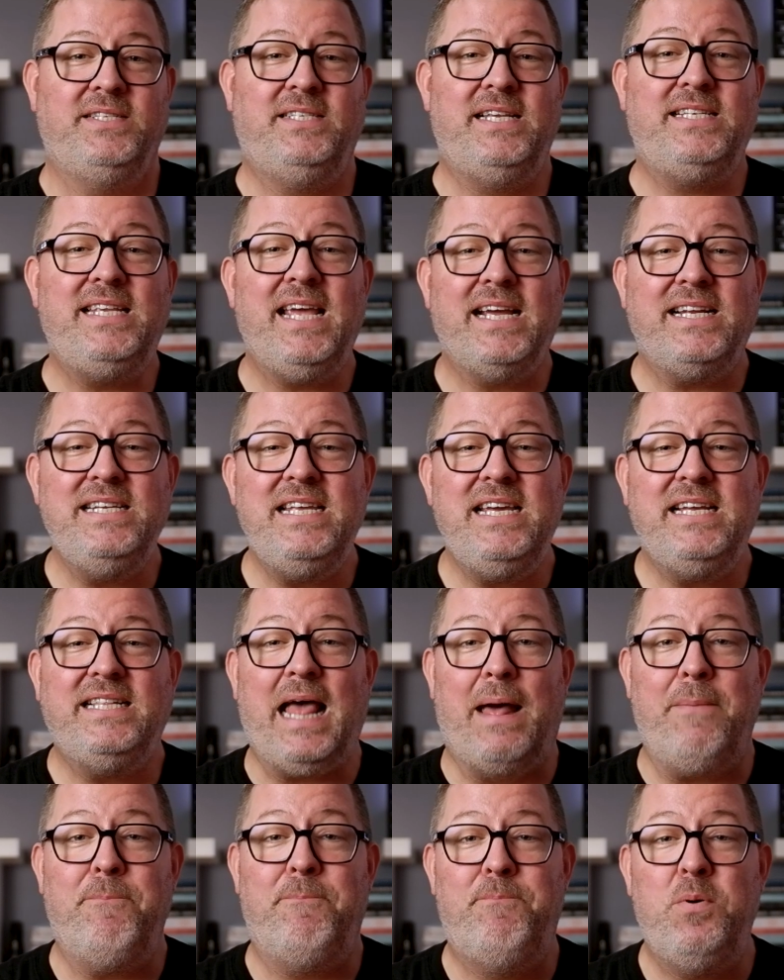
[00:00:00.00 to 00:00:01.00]
It's a technique
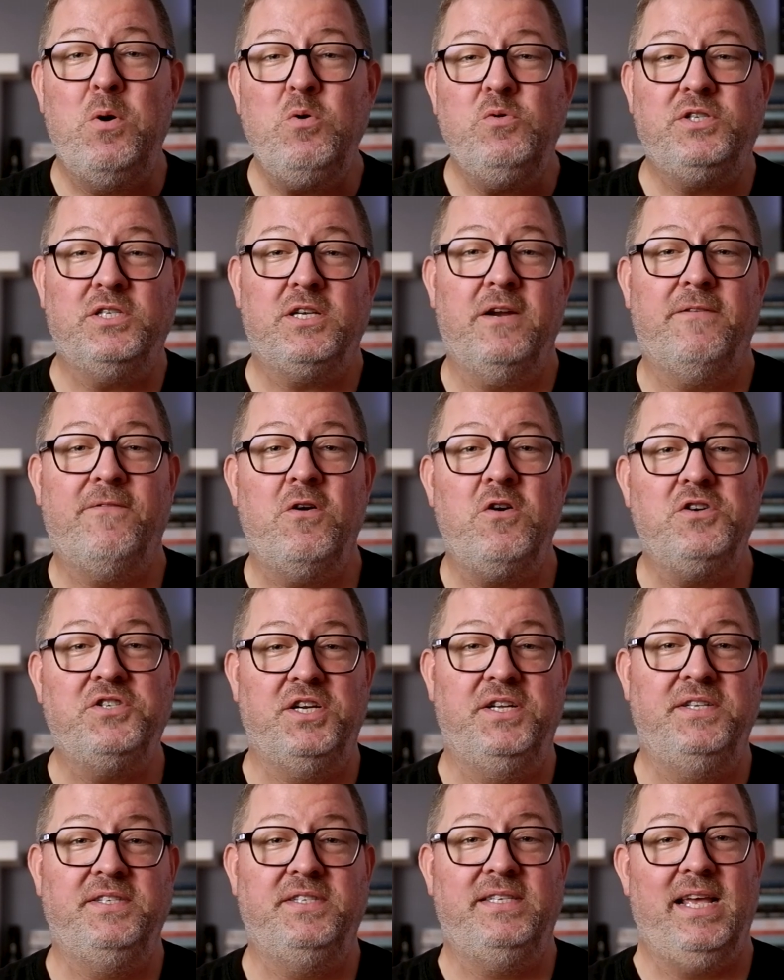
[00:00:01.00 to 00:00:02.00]
that boosts
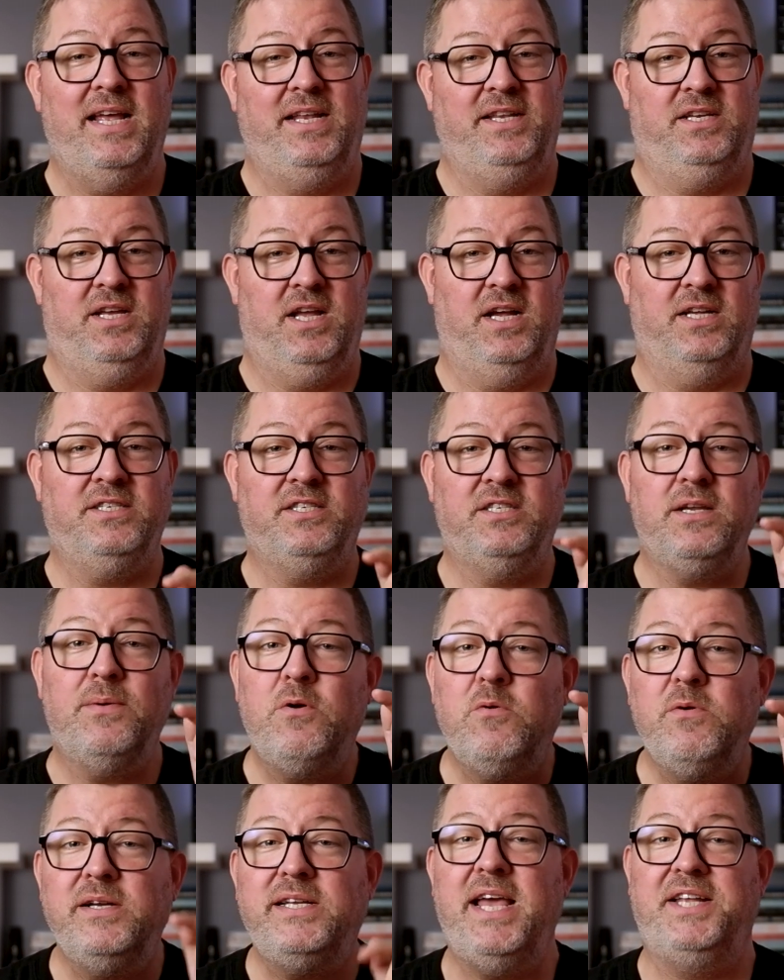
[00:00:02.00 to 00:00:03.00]
conversions and
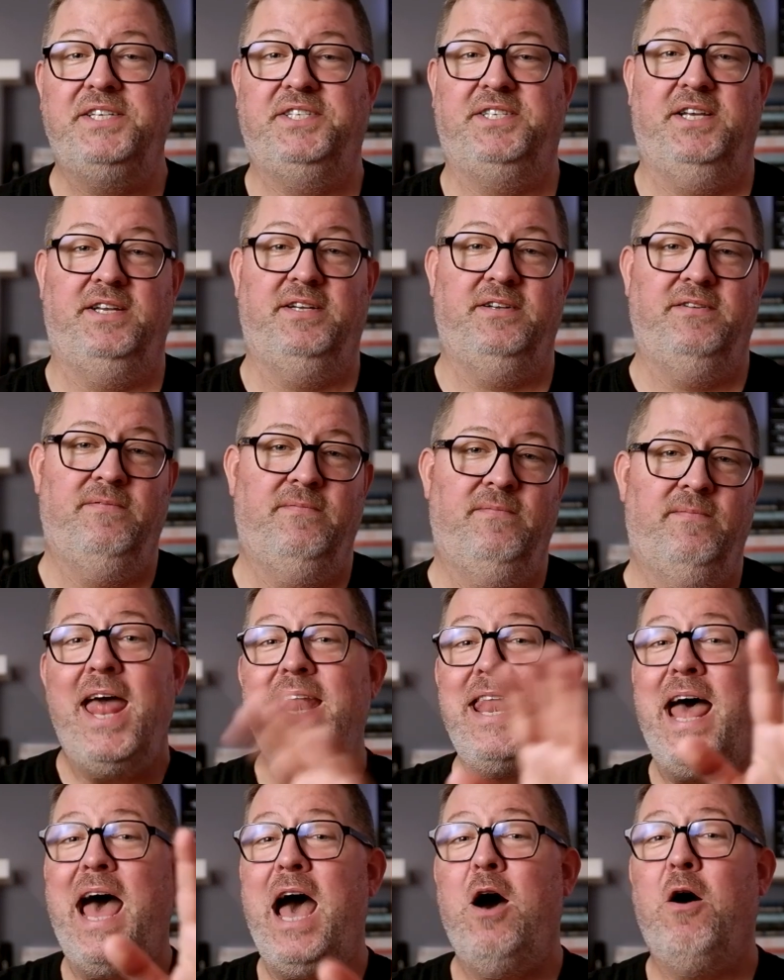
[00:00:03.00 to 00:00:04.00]
customer retention.
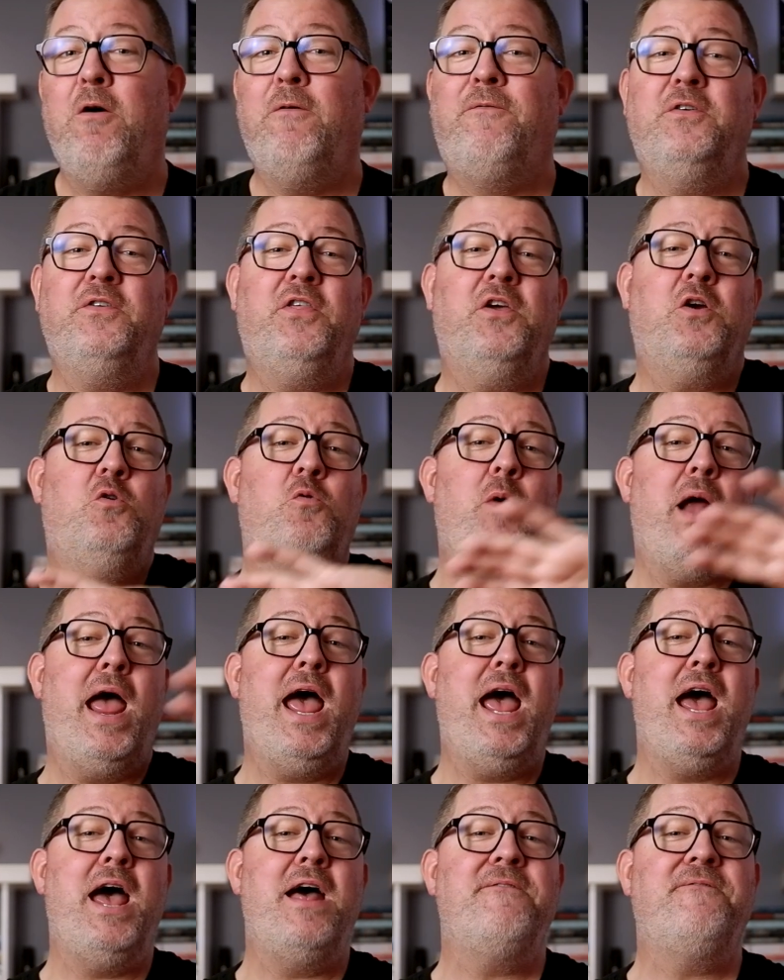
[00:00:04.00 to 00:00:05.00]
And now for the
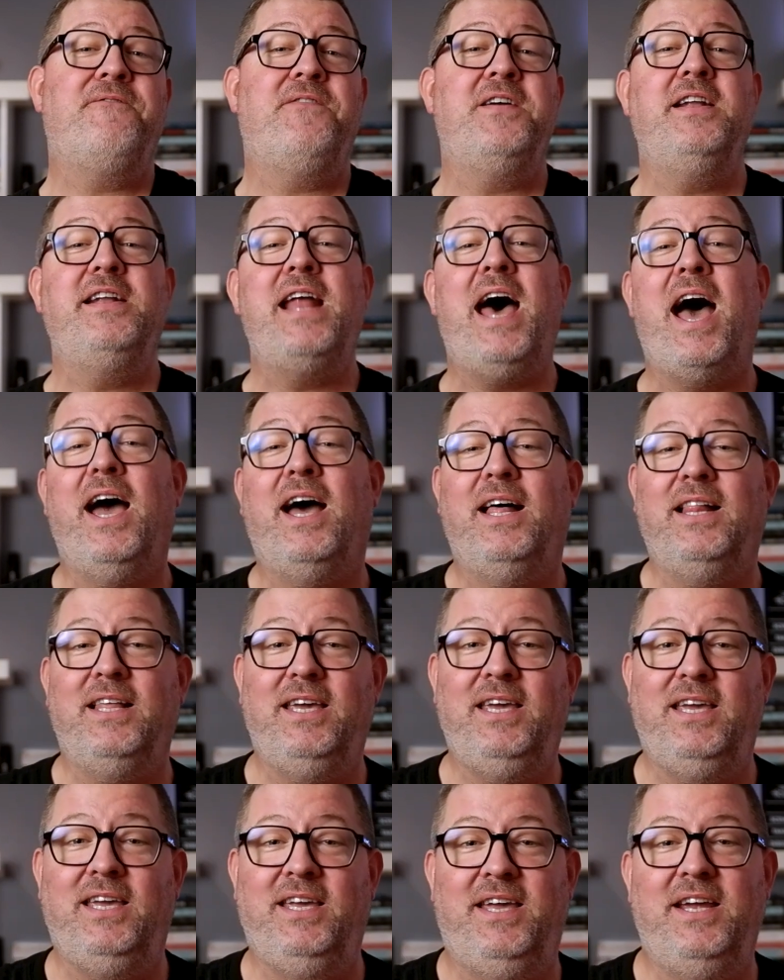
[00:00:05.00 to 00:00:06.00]
grand
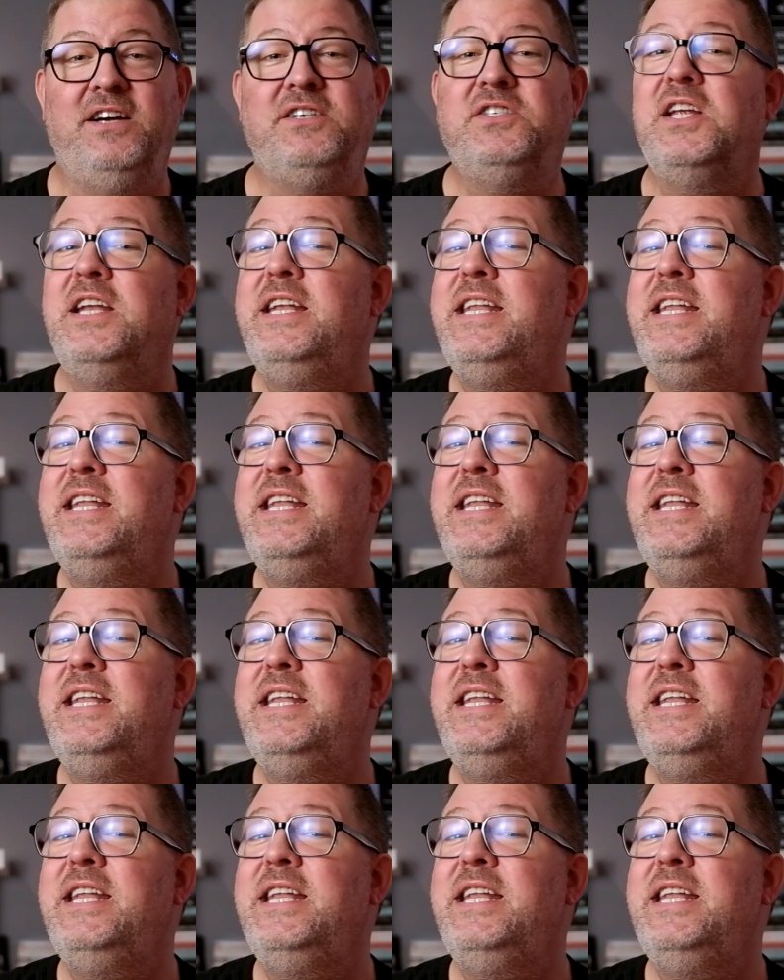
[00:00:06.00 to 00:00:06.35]
finale, here's